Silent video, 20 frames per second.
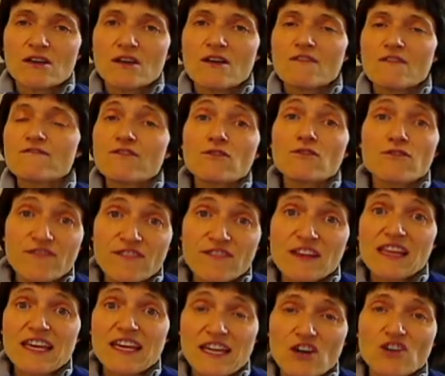
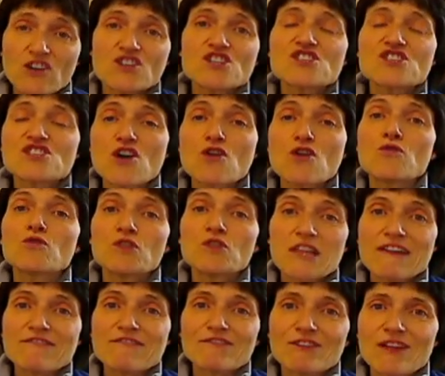fulfilling on a soul
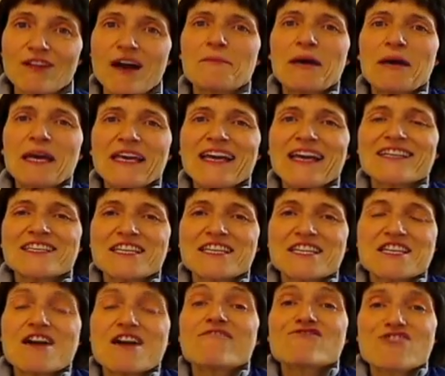level? Am I getting
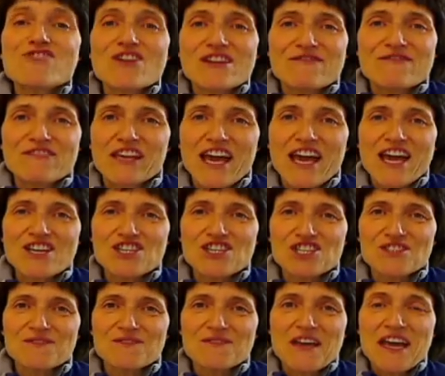enough
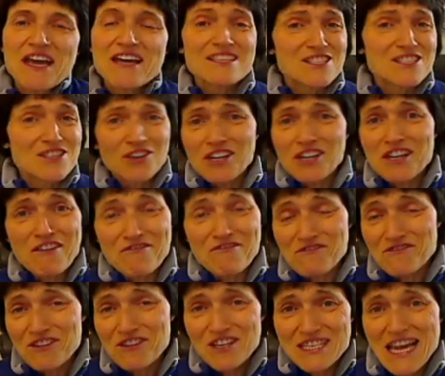gratification? It's not enough
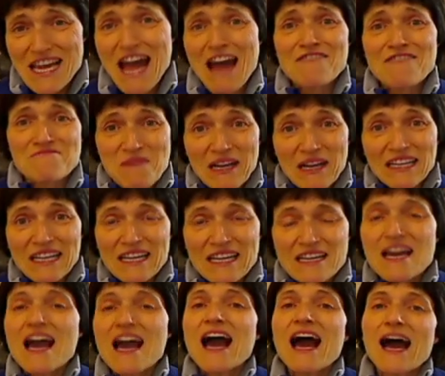to have money.
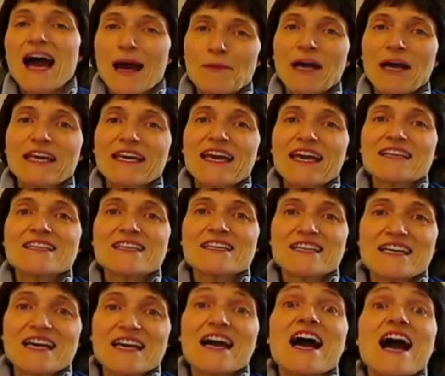Am I
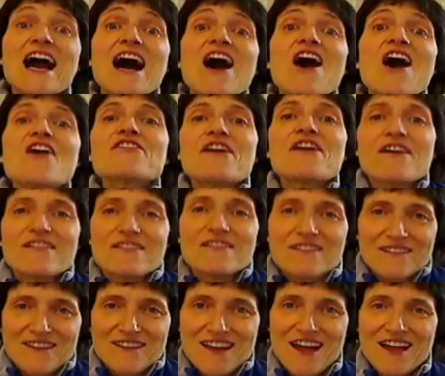getting other
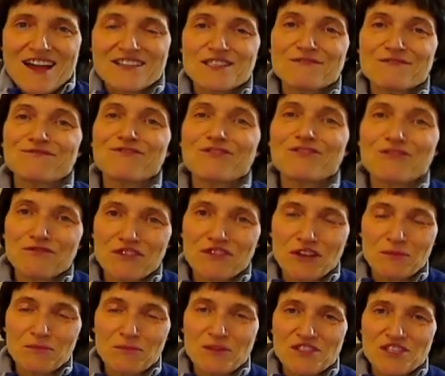kinds of
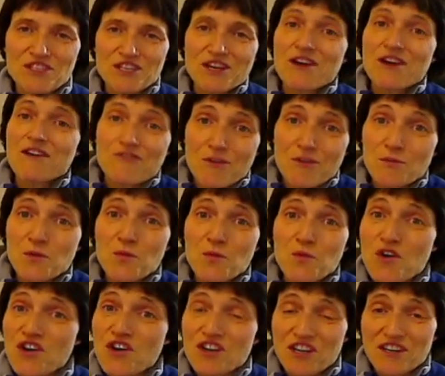fulfillment from the
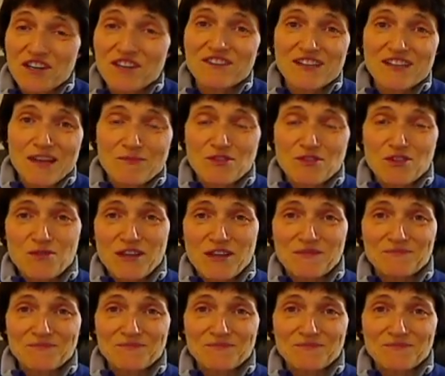work that I'm doing?